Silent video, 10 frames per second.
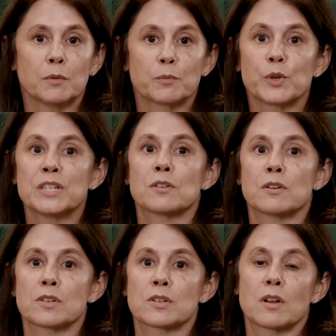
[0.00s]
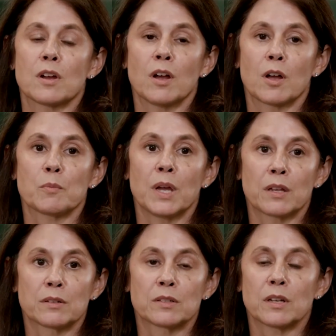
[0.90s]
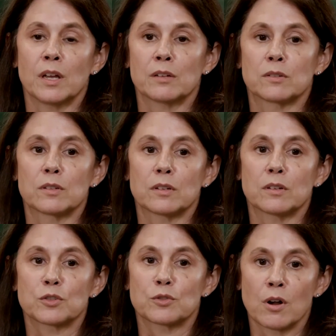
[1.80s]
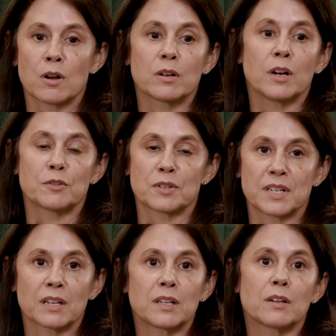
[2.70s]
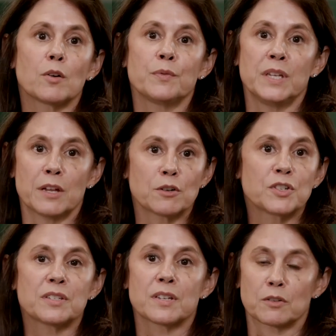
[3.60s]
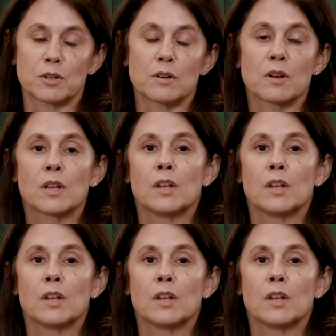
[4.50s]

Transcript: research and a strong understanding of the energy sector.